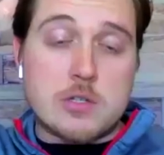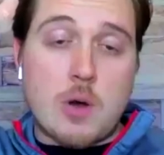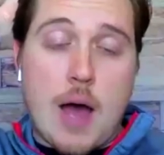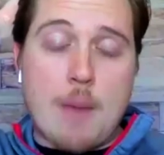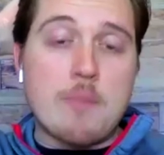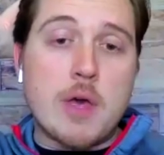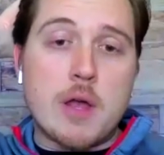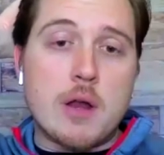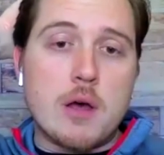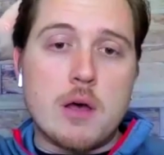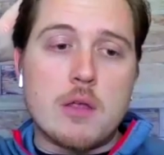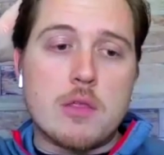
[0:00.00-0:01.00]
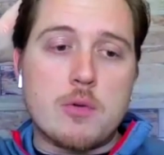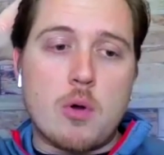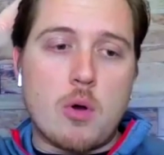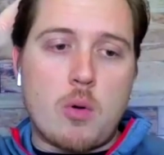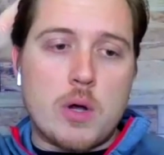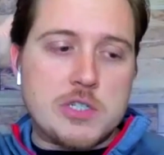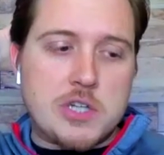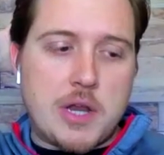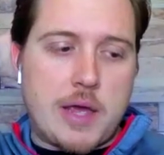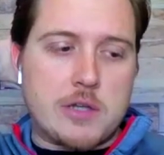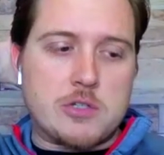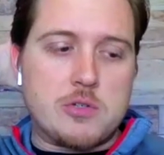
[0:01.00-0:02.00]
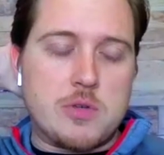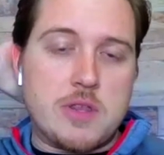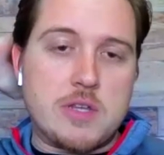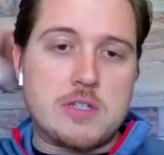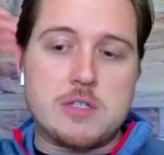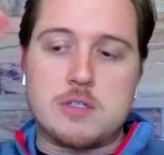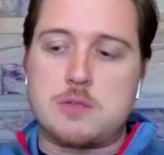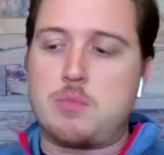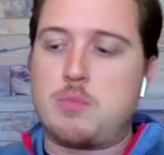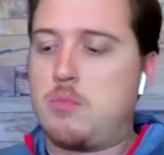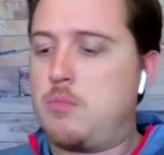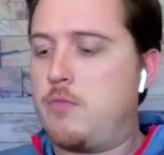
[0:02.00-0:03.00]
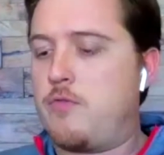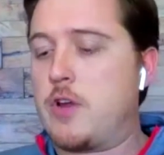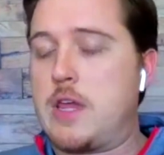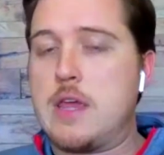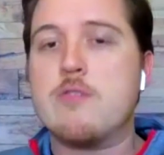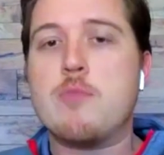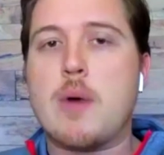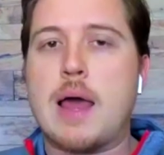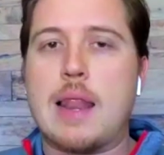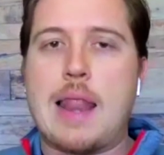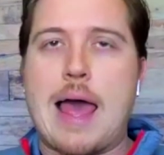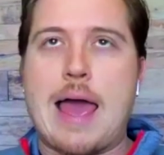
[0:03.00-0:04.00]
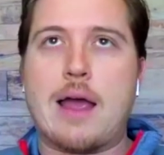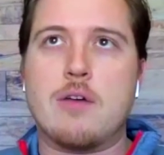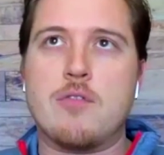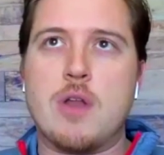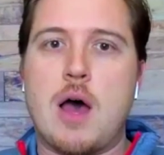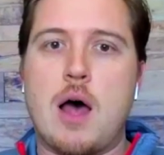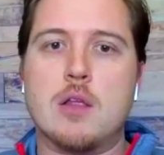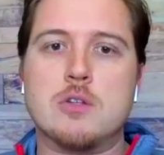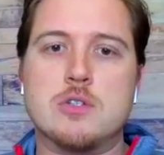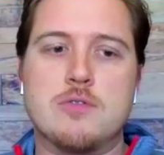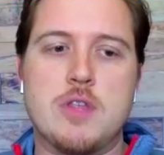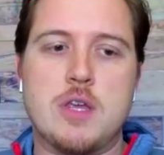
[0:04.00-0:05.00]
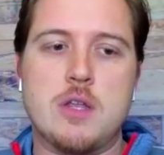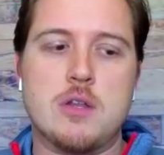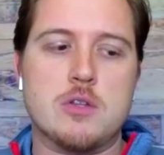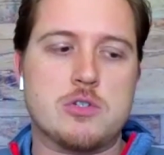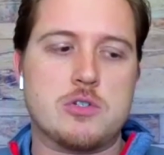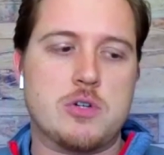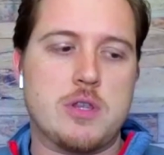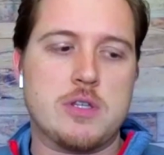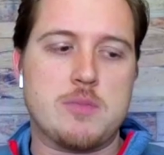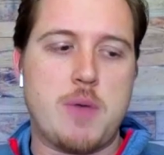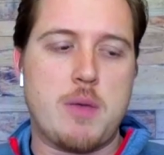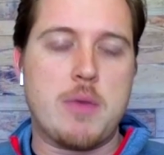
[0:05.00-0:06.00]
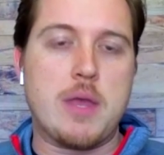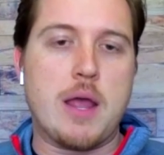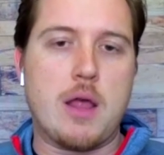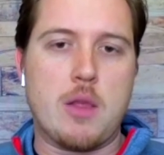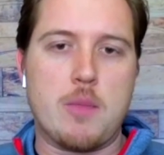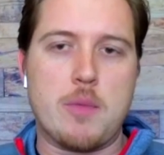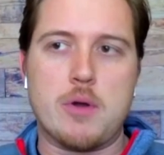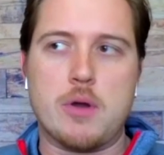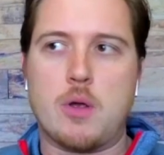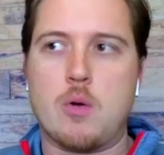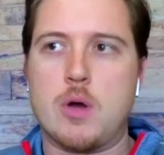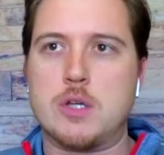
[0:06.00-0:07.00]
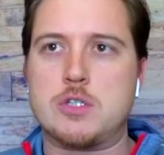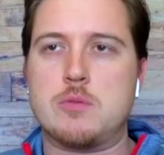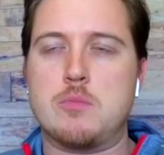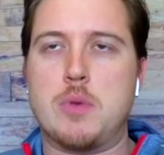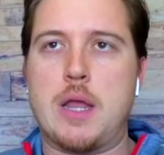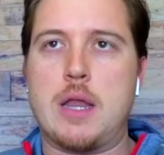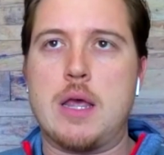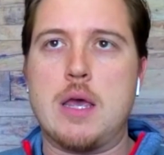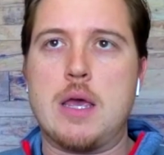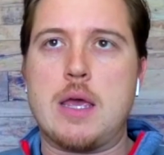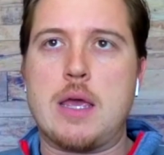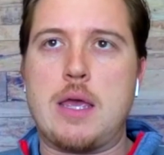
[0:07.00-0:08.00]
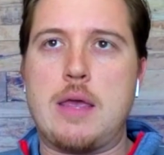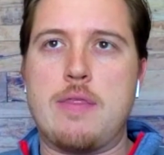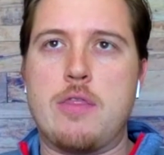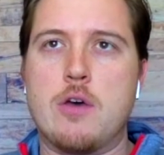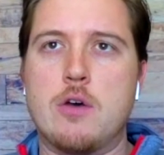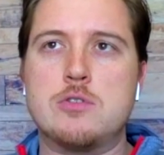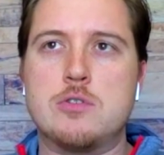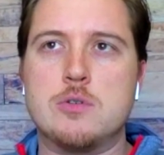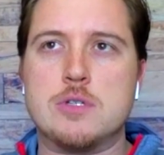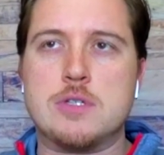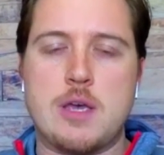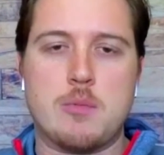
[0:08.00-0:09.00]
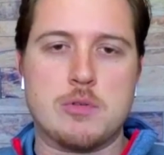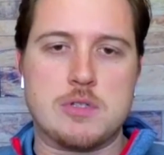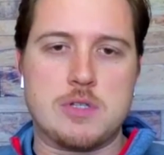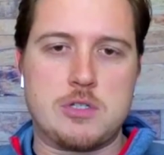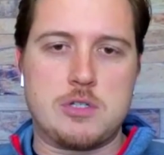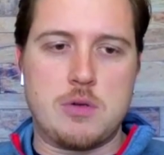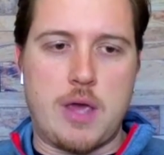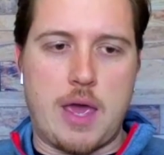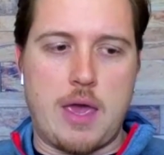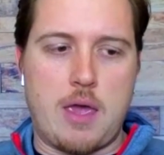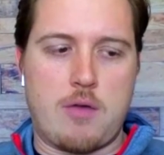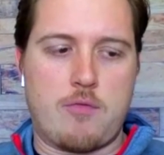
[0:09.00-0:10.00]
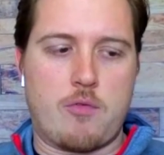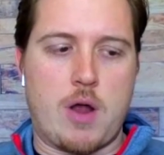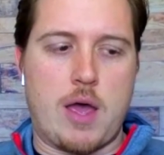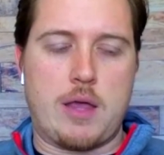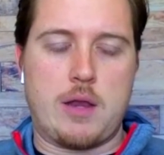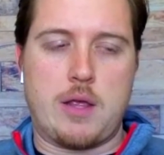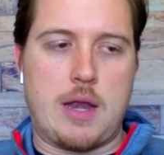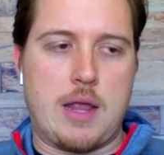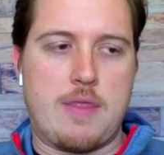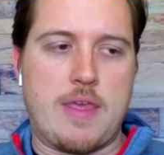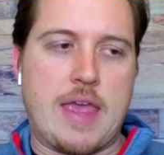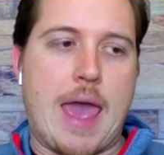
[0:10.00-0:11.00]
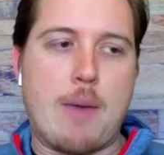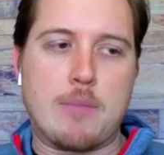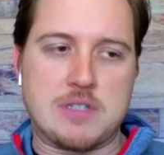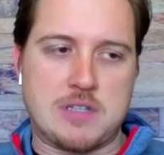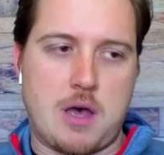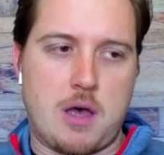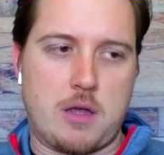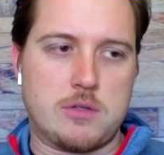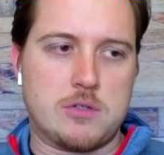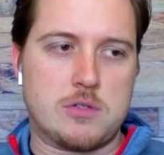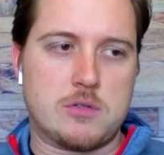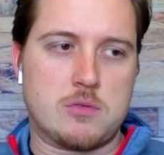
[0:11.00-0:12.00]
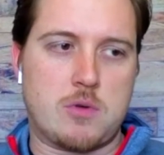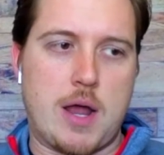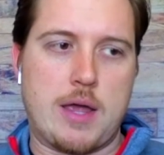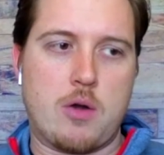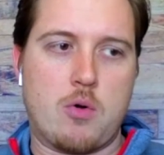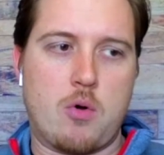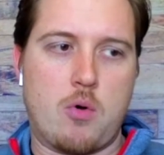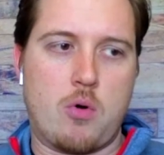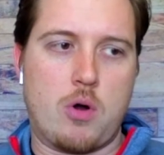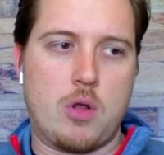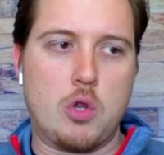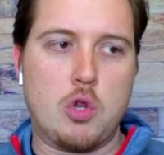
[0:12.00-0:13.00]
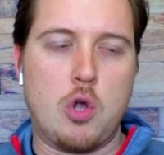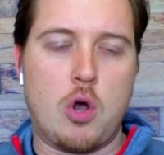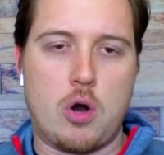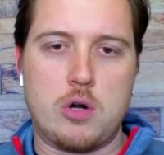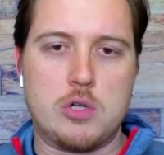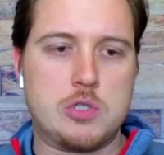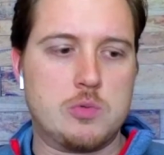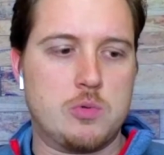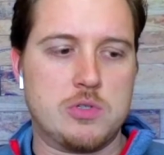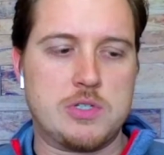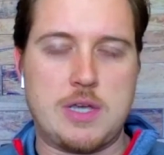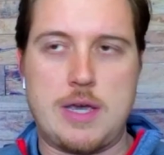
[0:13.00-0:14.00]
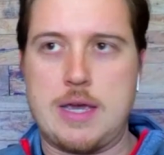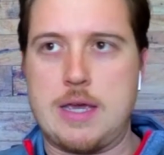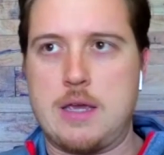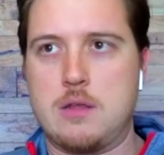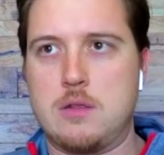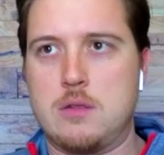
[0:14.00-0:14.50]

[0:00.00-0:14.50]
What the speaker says: I'm gonna throw a question at you, and this is, forgive my lack of knowledge of the industry. This may be an elementary question, but in those two examples that you gave, right, and the Amazons, right, or a large, we'll say,